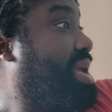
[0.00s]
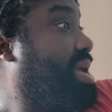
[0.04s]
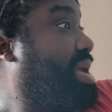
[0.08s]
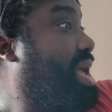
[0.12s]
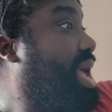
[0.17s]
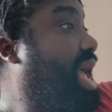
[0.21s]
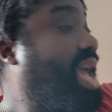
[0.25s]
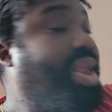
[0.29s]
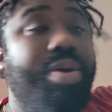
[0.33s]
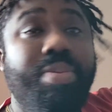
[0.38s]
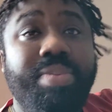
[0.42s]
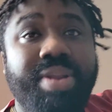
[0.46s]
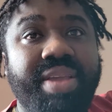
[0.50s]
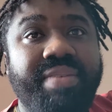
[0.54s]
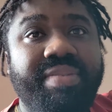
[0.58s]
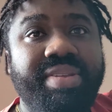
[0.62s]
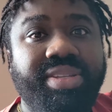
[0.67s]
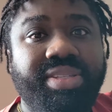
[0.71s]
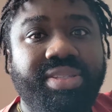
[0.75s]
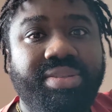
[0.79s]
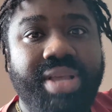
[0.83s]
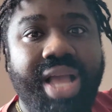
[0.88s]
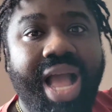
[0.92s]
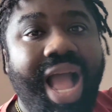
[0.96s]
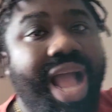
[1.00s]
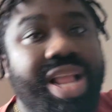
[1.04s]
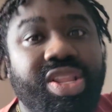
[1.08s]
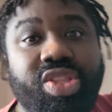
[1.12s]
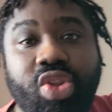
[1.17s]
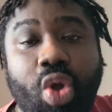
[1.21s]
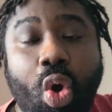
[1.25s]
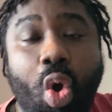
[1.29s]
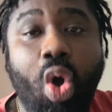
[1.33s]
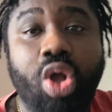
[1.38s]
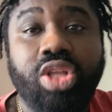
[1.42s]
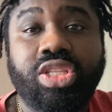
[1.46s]
I don't believe this. I
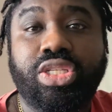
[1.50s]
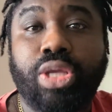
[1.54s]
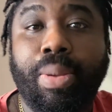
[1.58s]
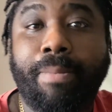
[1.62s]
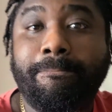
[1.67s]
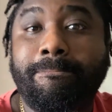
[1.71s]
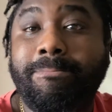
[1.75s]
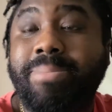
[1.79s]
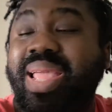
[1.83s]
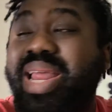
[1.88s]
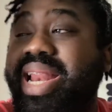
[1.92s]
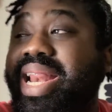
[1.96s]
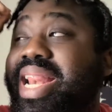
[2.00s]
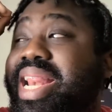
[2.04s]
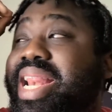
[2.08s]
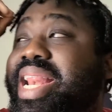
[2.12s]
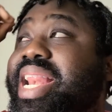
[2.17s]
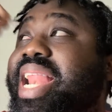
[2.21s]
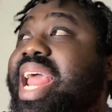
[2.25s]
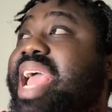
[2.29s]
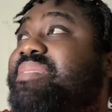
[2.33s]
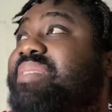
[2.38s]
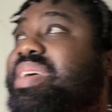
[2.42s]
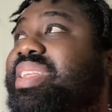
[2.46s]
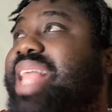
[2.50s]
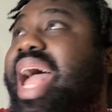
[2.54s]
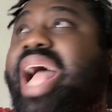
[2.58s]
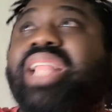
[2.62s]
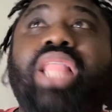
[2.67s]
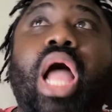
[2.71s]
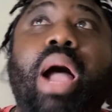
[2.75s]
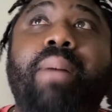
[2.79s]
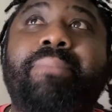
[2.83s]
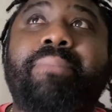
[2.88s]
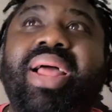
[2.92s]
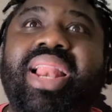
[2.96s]
don't believe
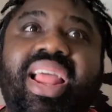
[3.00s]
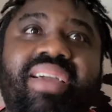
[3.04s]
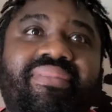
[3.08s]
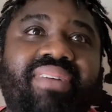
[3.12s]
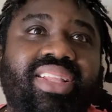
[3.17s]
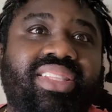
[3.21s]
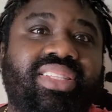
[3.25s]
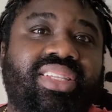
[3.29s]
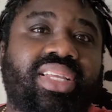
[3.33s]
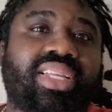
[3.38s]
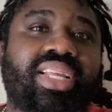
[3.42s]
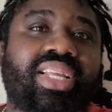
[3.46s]
it.